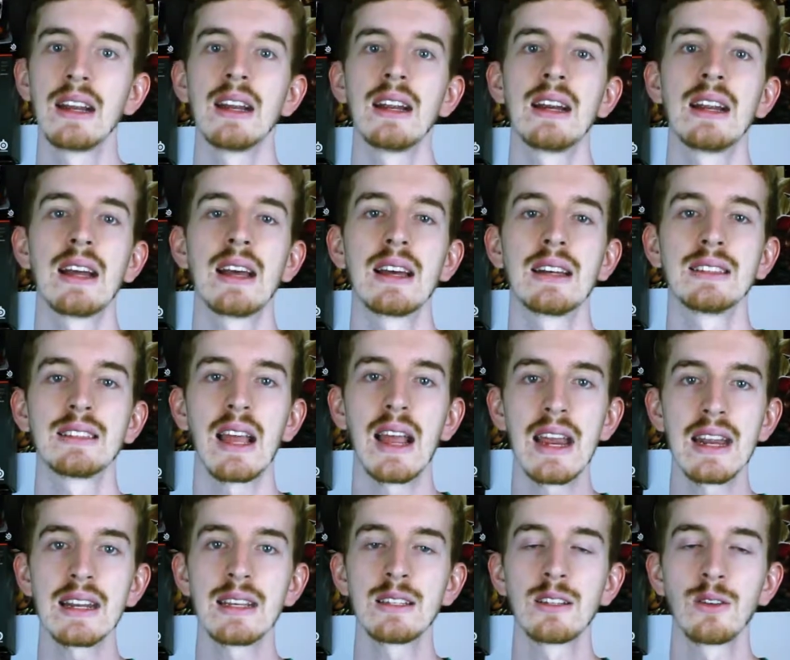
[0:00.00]
It has
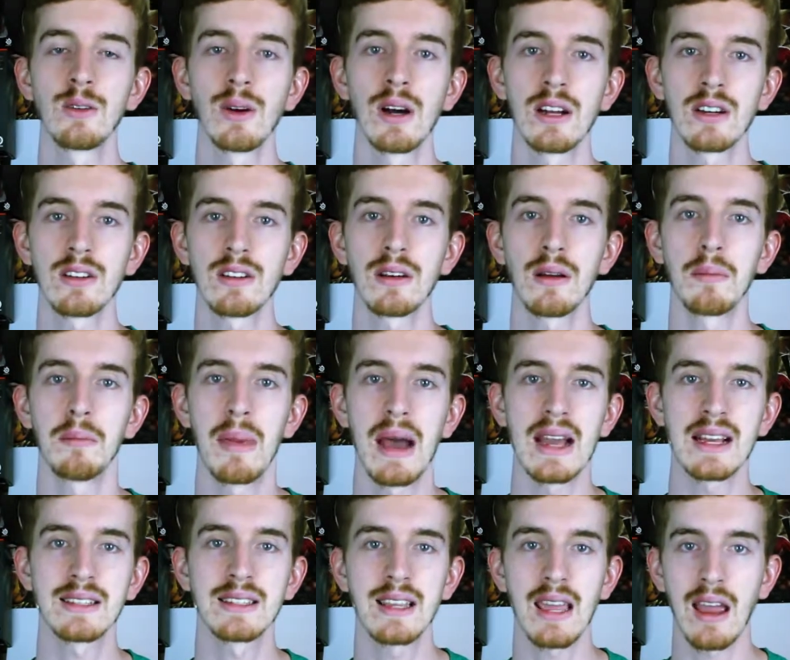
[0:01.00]
8200
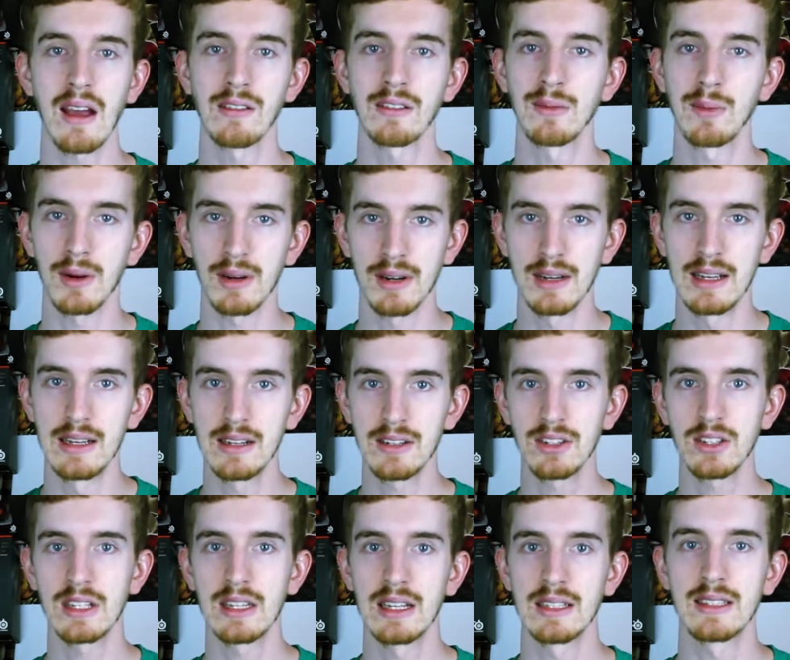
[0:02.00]
max counts per
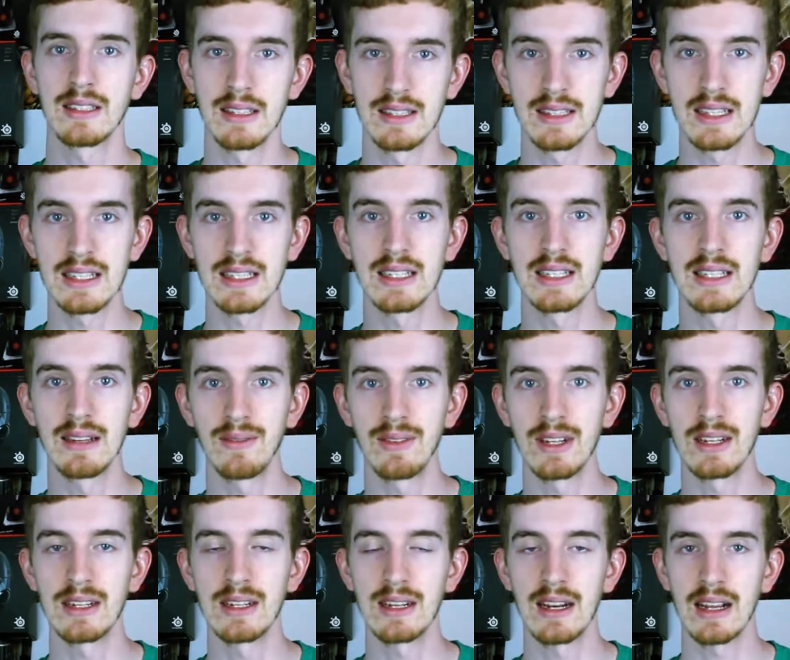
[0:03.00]
inch, that's the
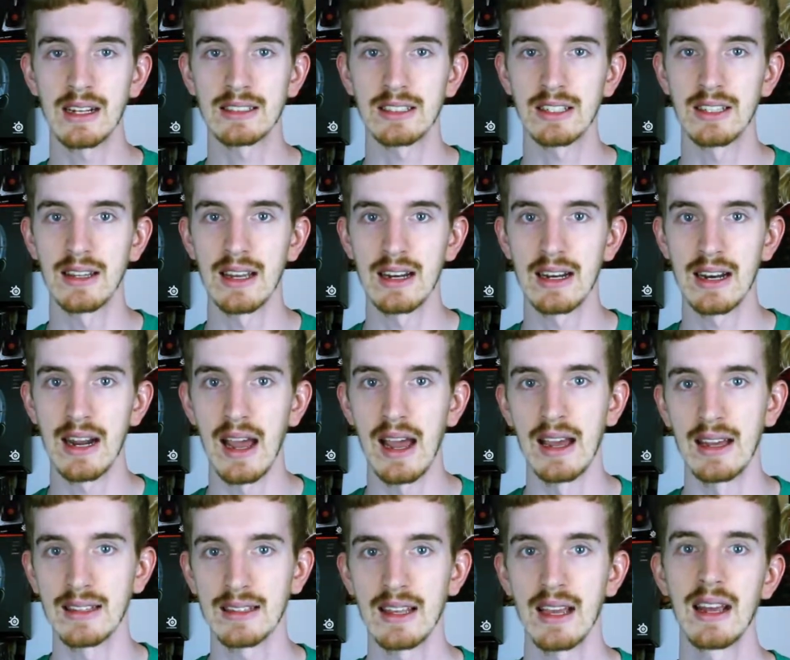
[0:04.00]
sensitivity detection that it
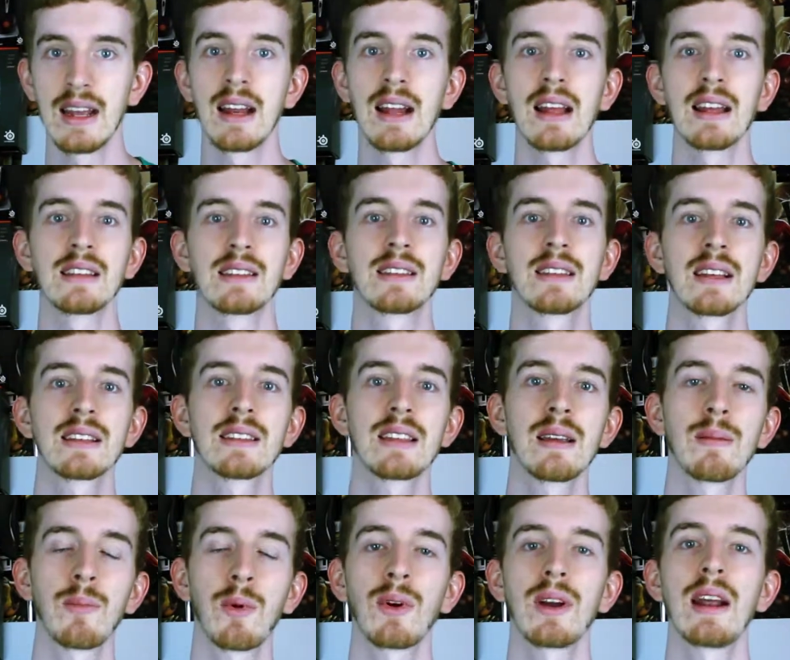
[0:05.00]
has
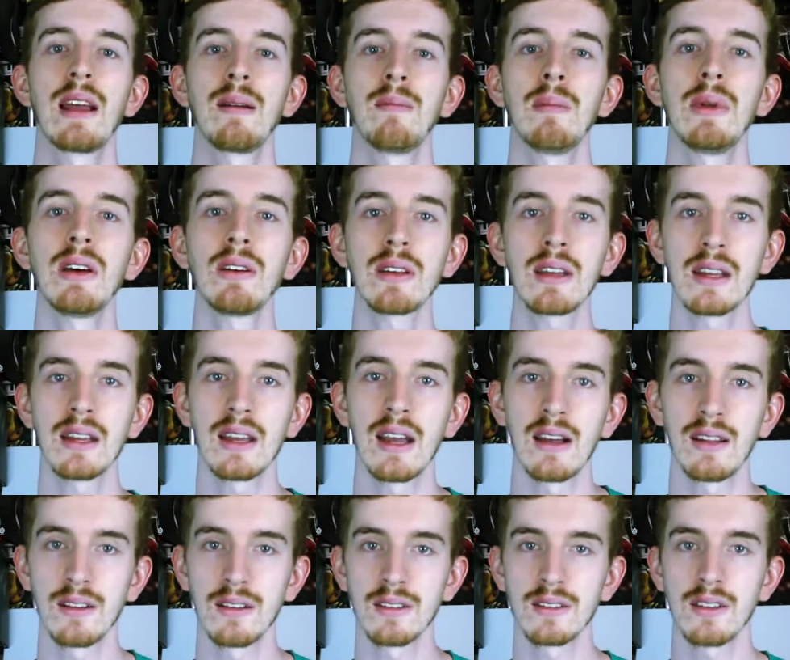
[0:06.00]
16.8 million
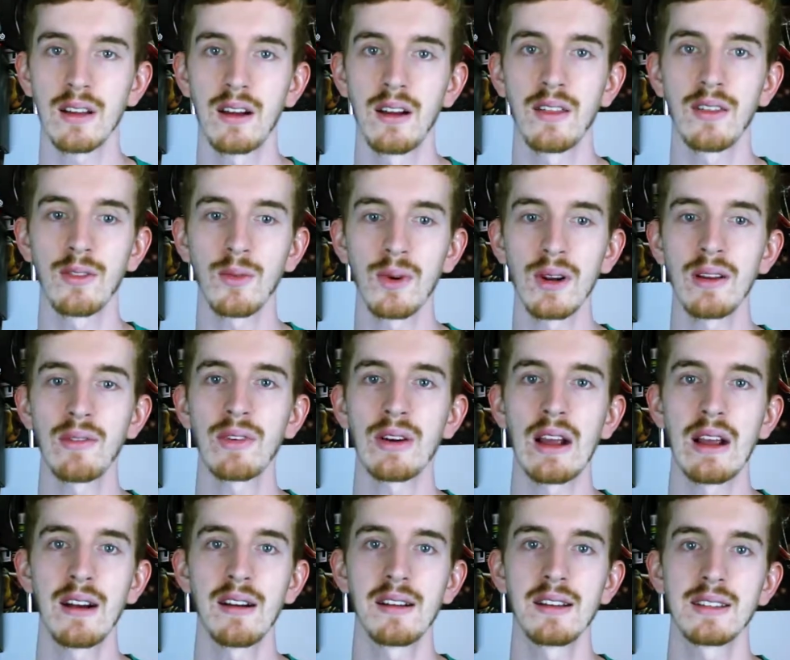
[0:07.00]
colors on 3 different
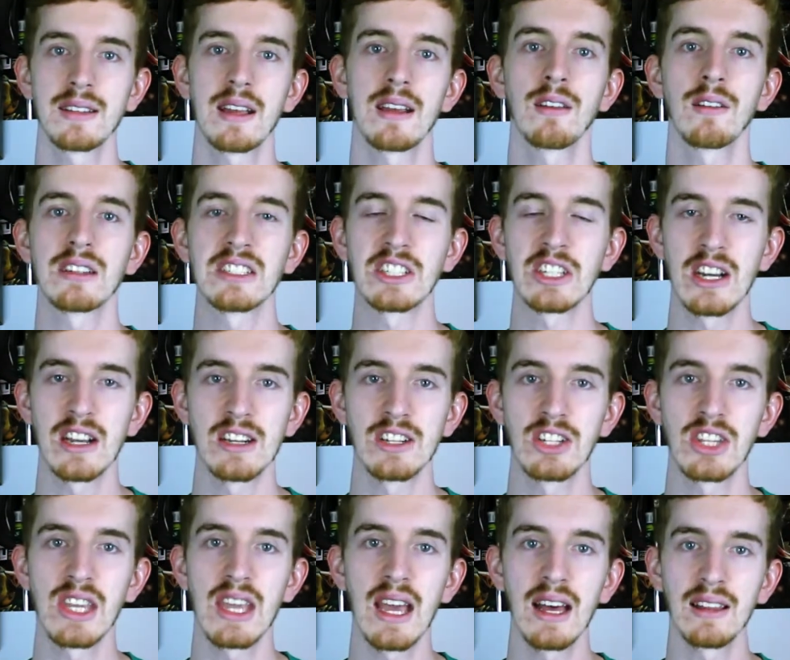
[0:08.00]
areas that you can
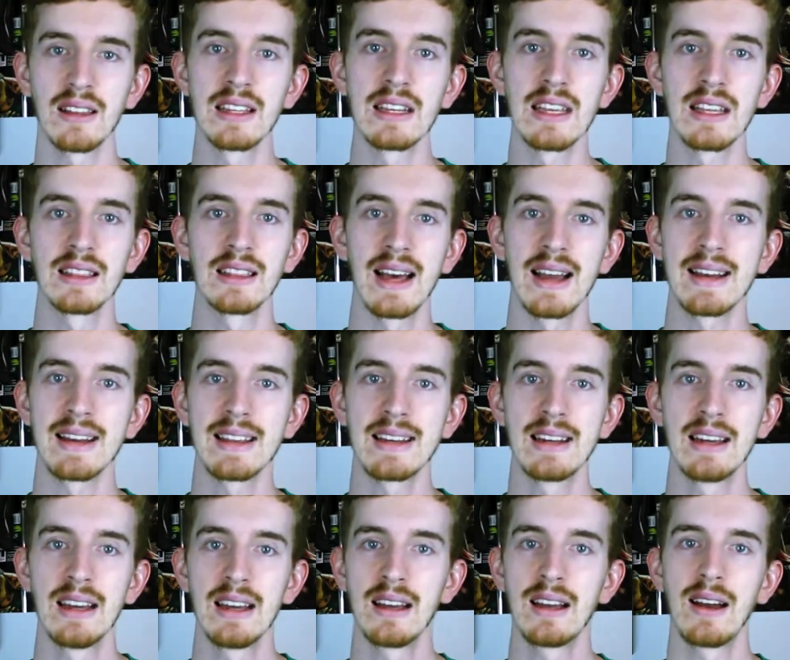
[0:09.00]
change the LED lighting
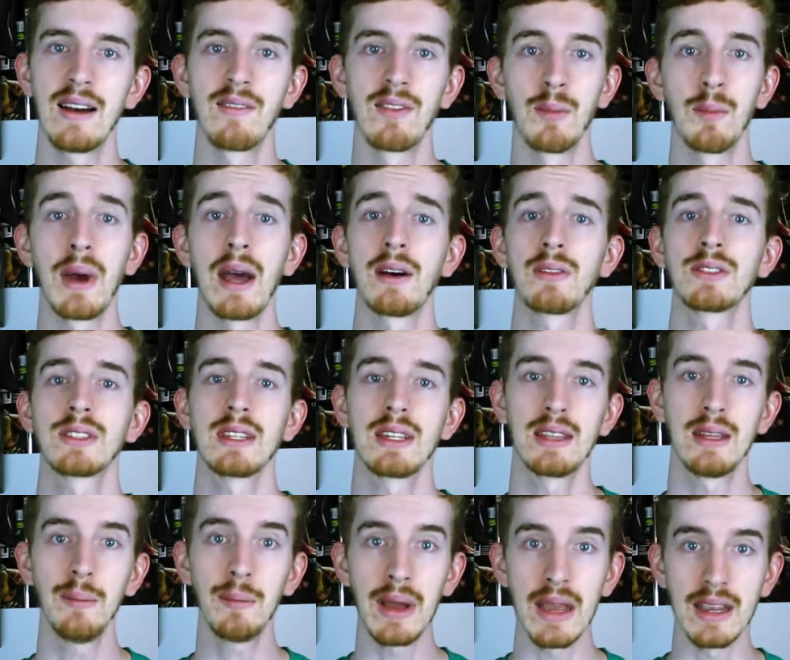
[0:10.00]
of the mouse
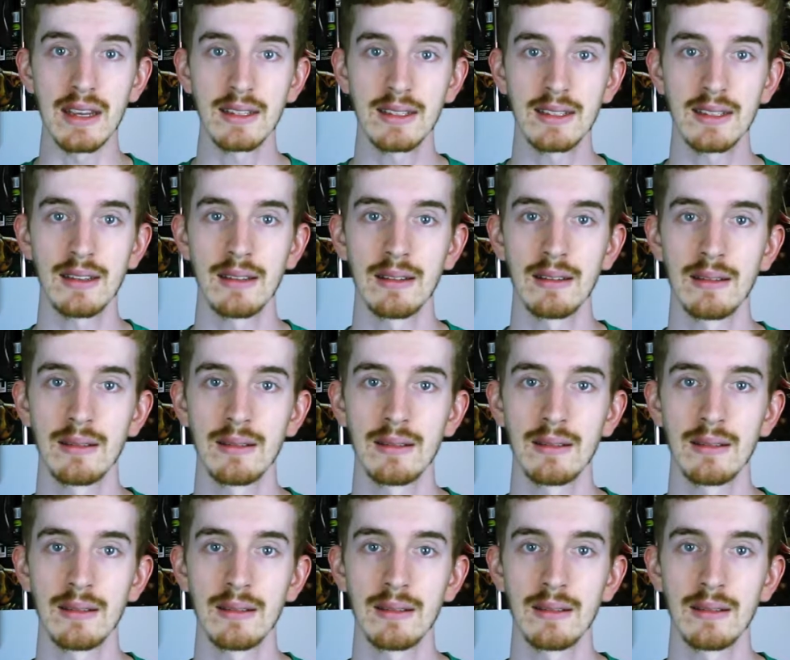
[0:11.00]
and the base.